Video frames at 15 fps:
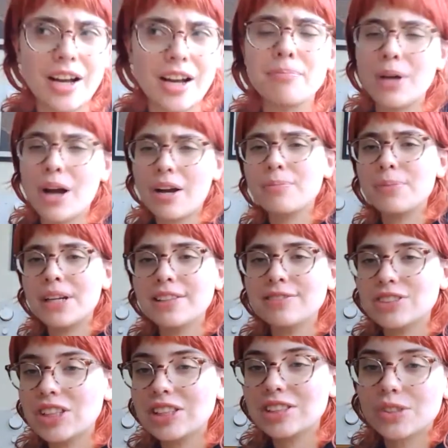I believe
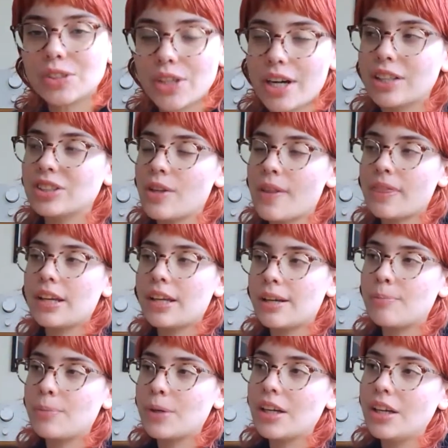6 tracks on the
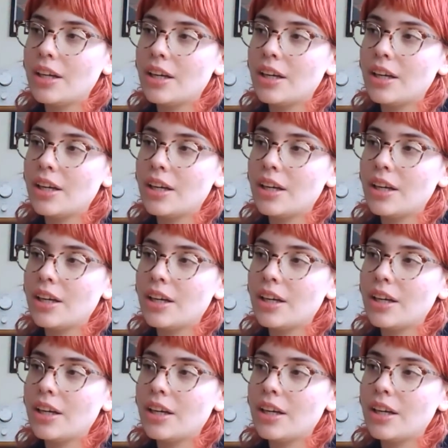EP.